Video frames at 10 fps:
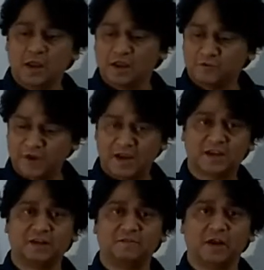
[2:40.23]

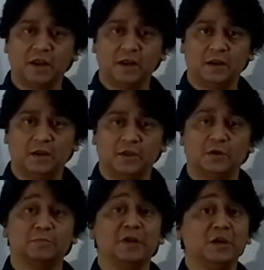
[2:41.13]
Effectively,
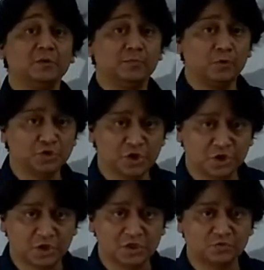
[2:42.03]
their mean
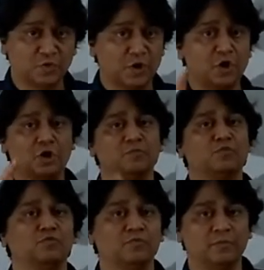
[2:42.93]
positions will not
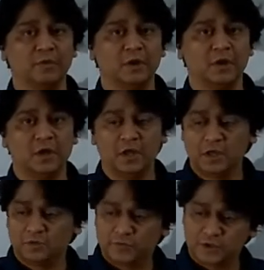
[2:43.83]
move.
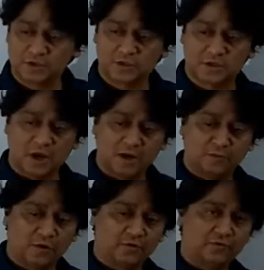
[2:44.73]
This
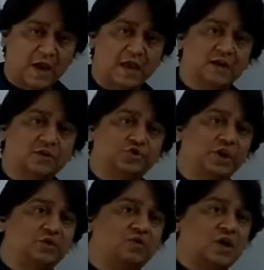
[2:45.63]
type of
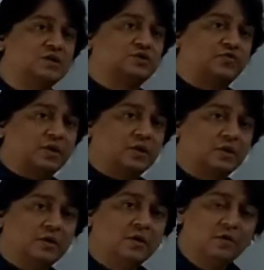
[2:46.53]
energy transfer